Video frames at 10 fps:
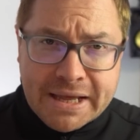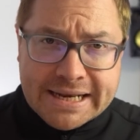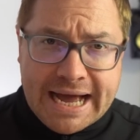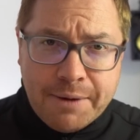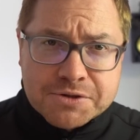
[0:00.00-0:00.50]

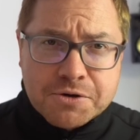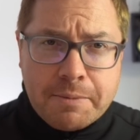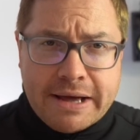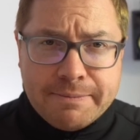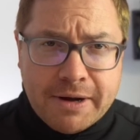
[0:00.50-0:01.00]
Now we'll talk
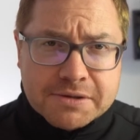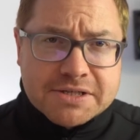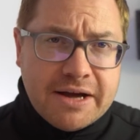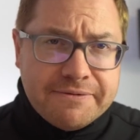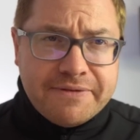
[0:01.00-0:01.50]
about the
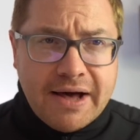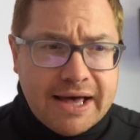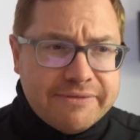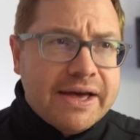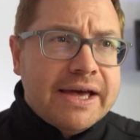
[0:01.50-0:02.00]
Polestar
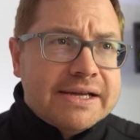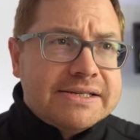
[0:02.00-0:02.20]
5.